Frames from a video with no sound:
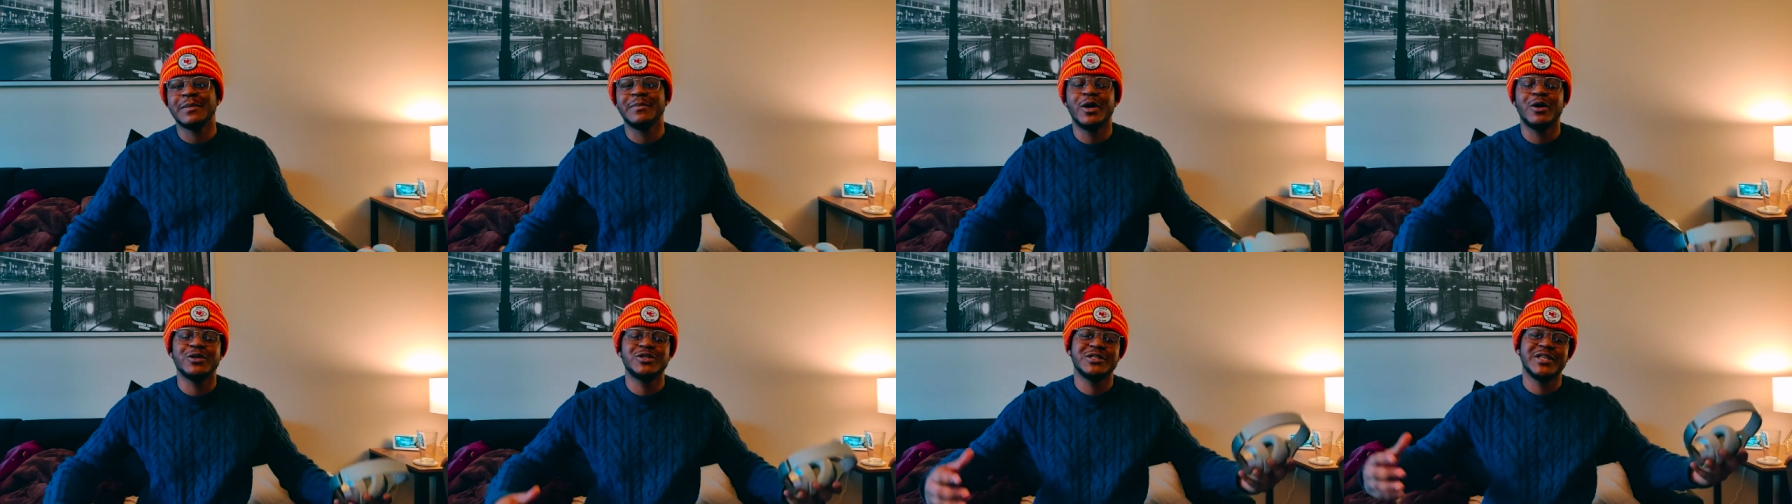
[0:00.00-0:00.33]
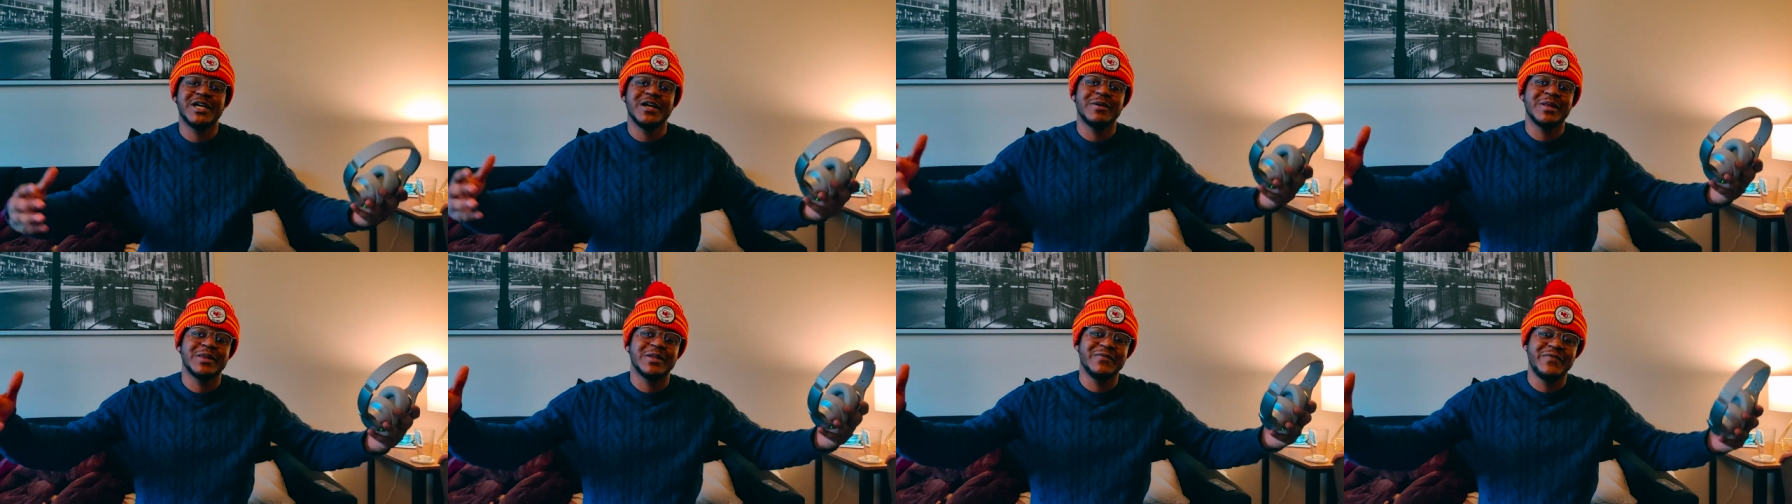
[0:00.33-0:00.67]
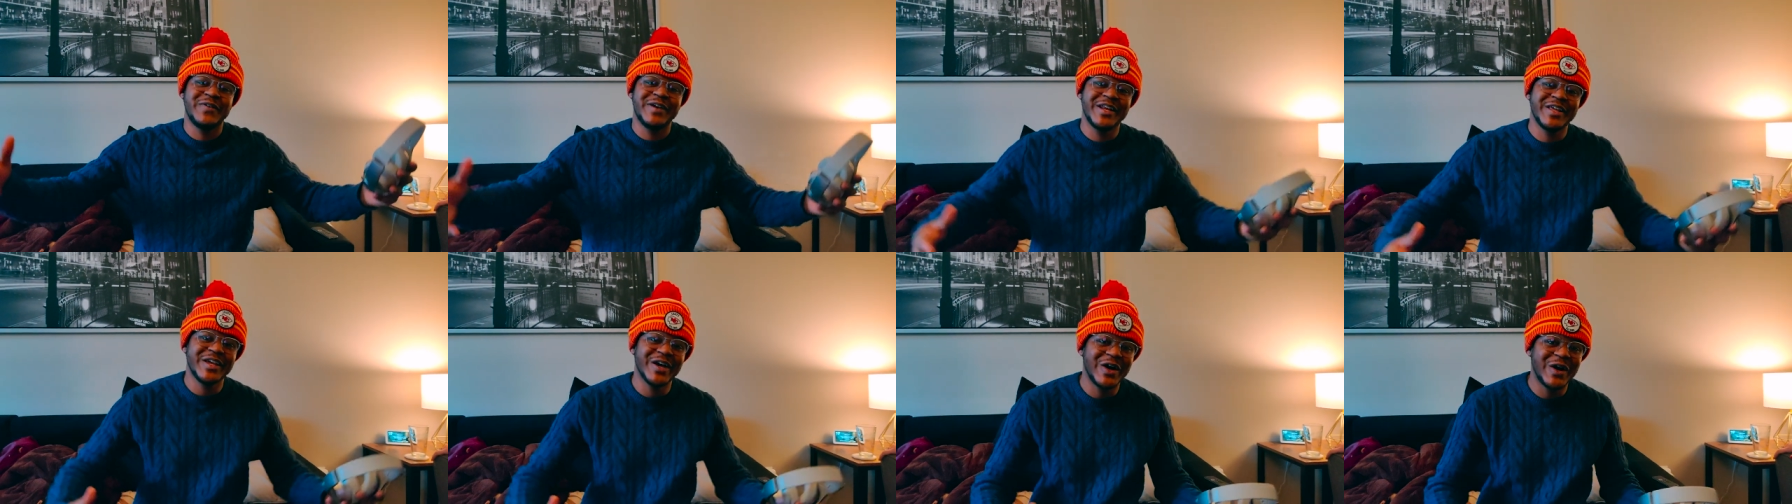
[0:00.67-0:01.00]
Let me know what you think about the
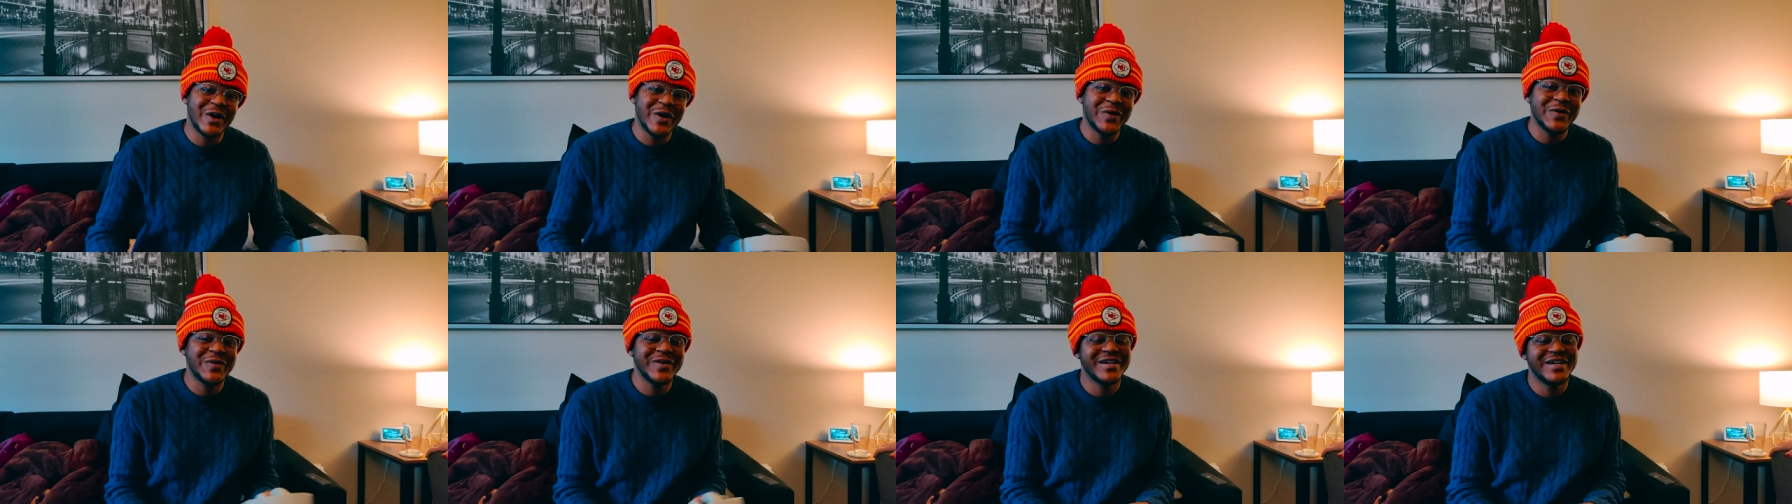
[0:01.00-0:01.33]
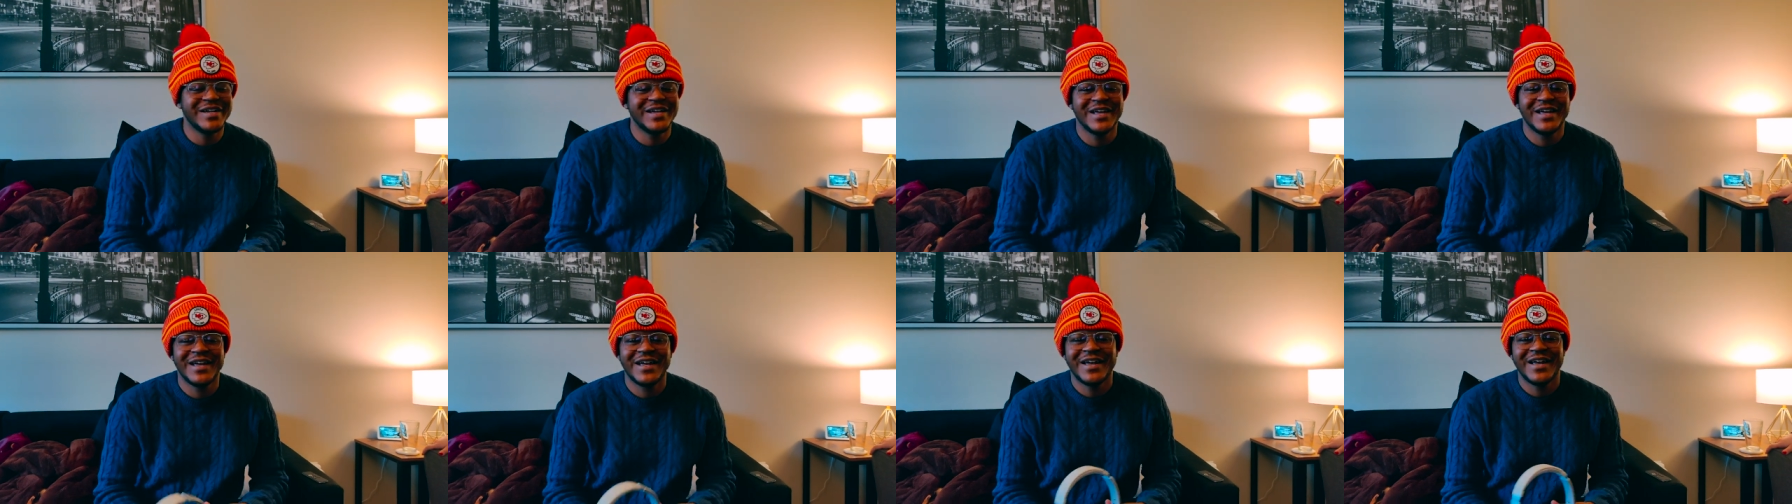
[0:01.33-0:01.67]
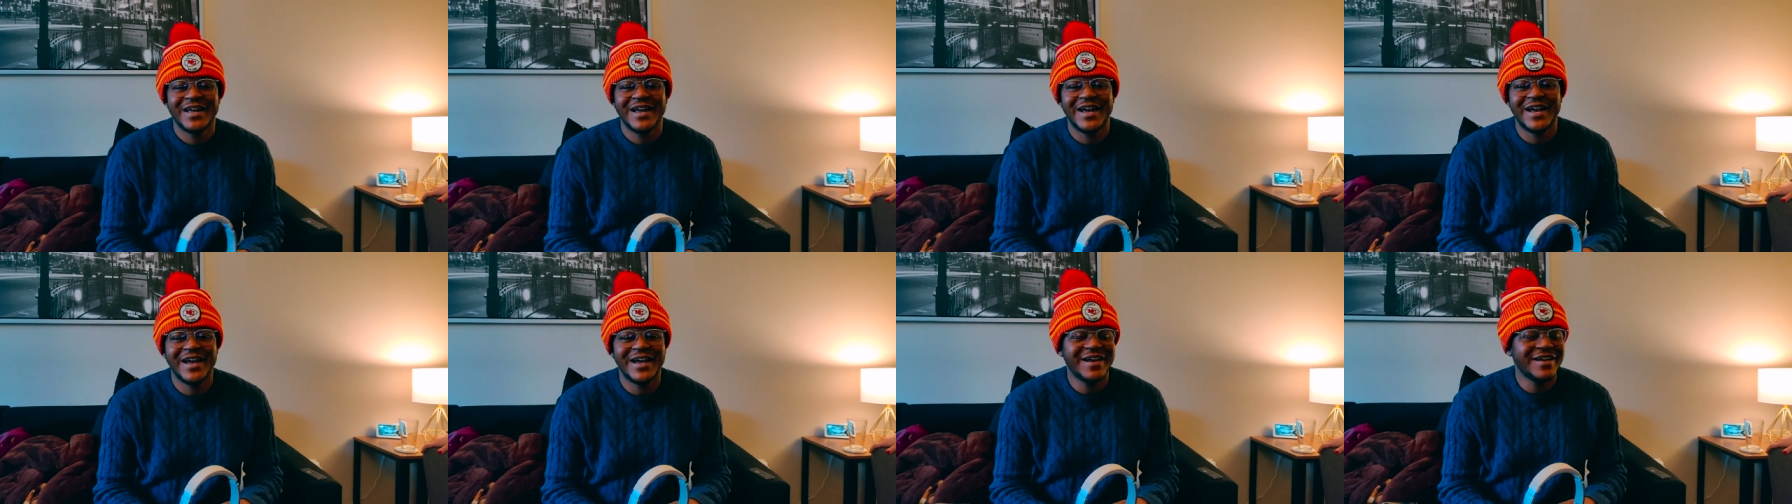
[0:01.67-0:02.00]
video.
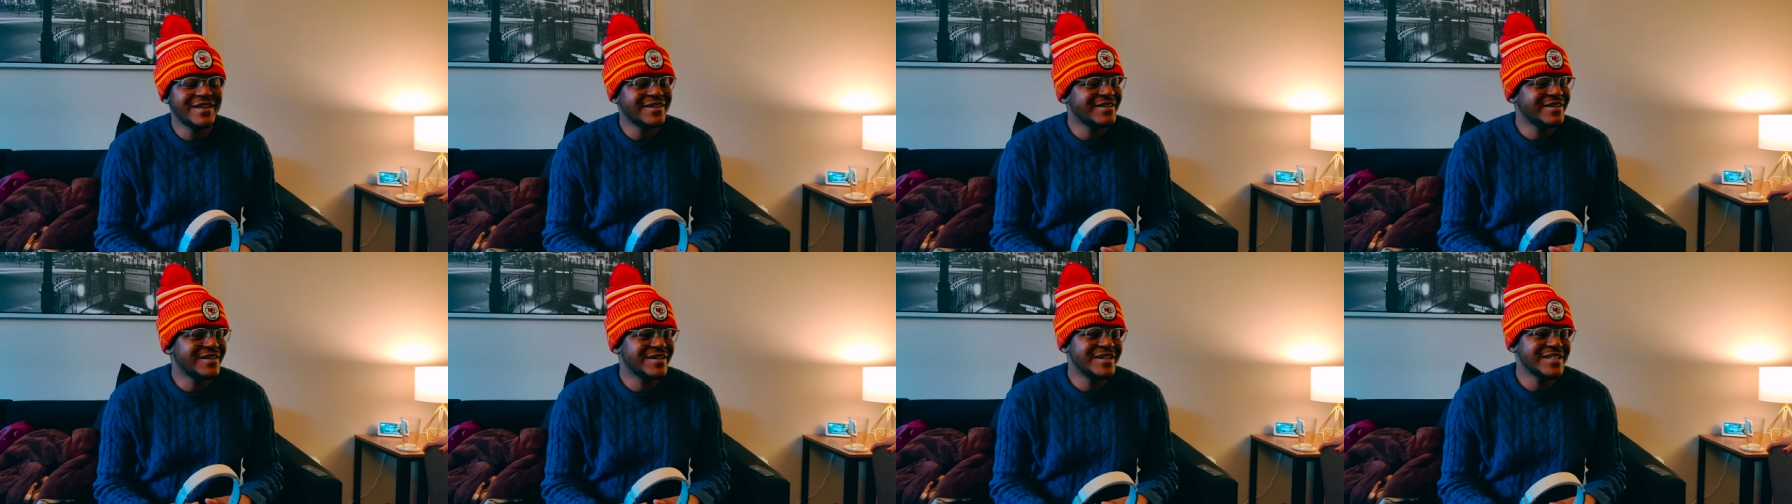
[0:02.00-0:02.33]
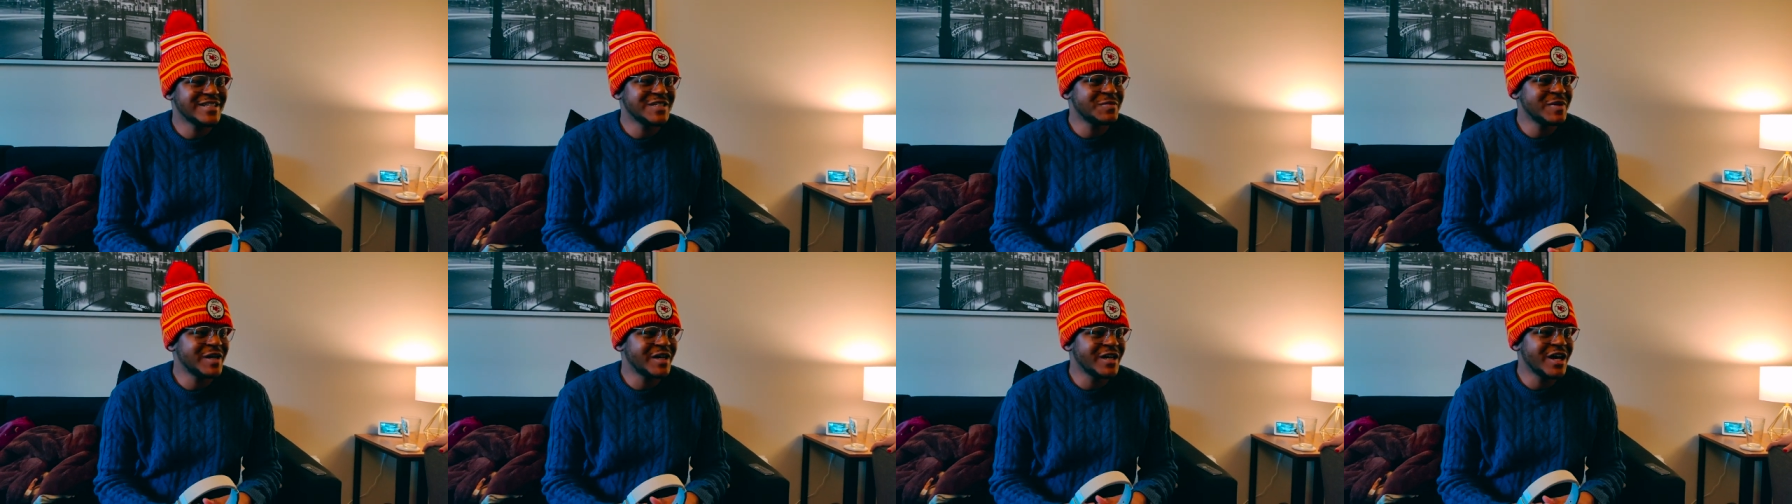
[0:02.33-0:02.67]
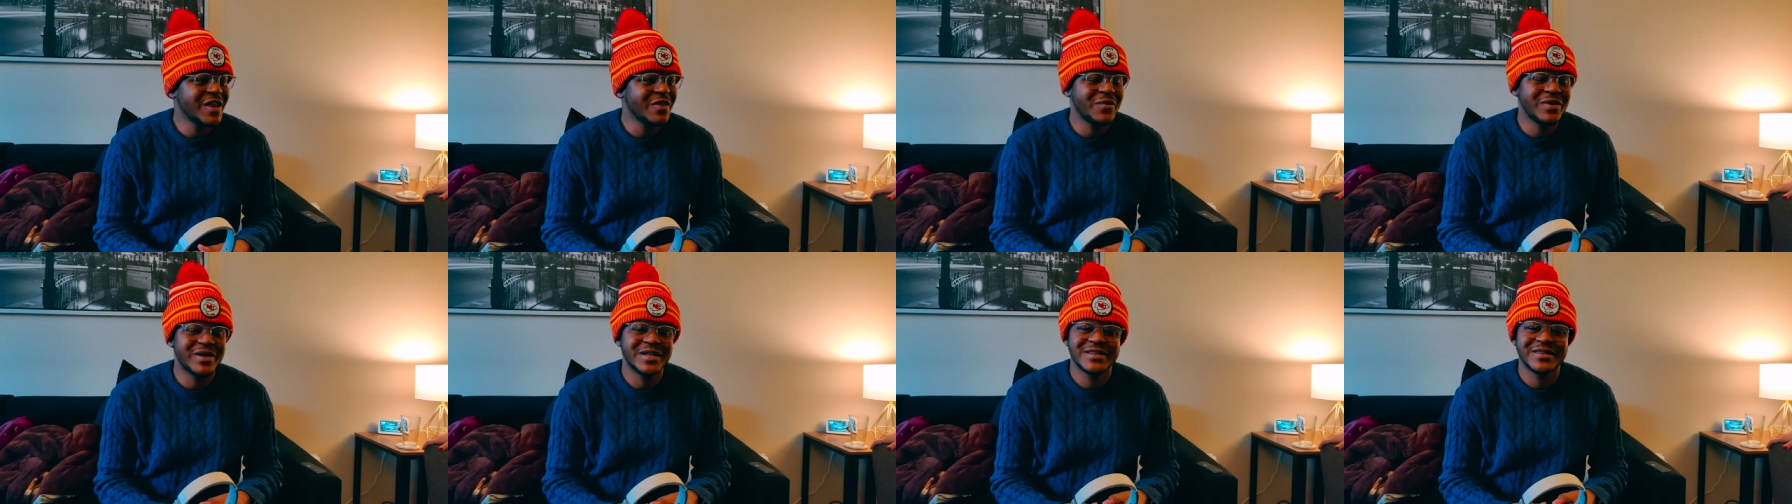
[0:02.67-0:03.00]
And this has been
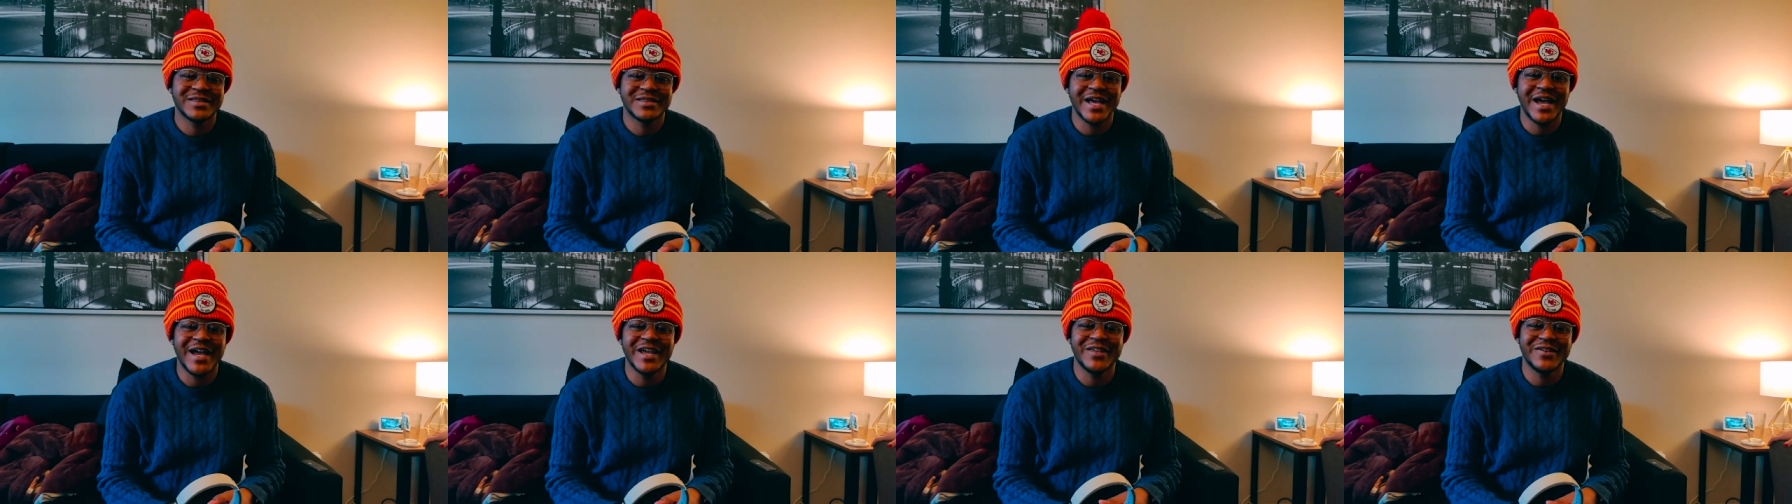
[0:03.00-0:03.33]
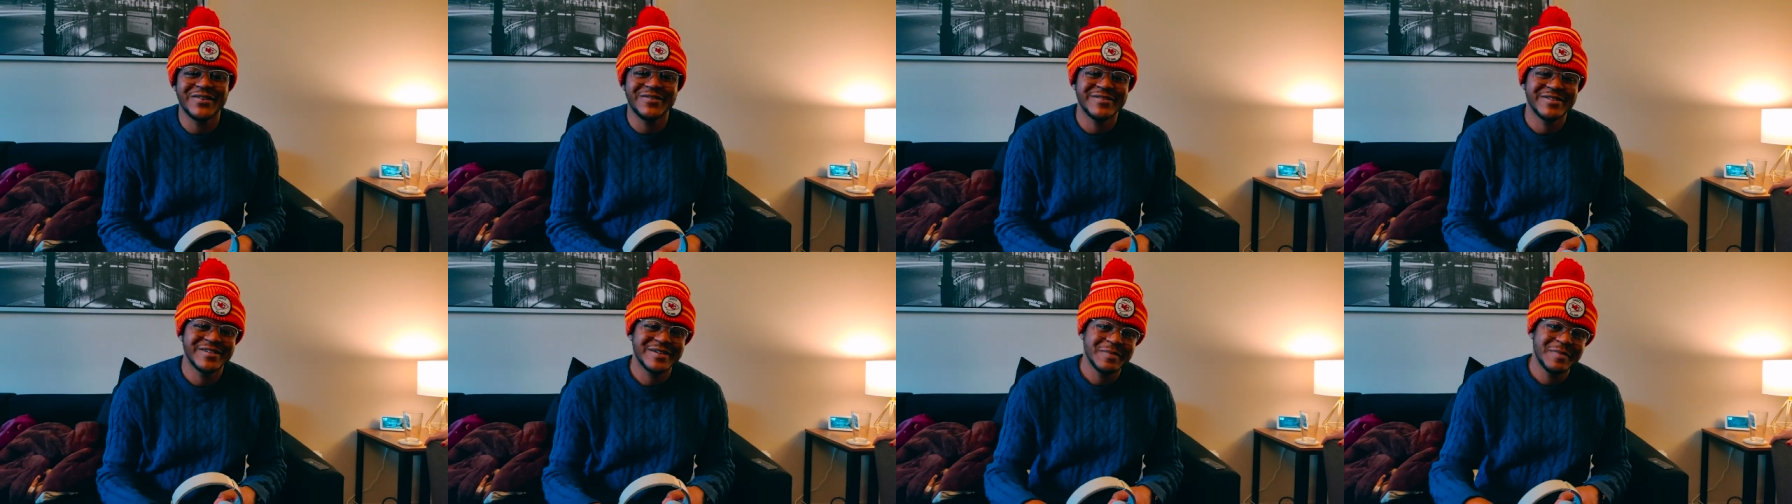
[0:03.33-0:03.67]
another one. Thank you.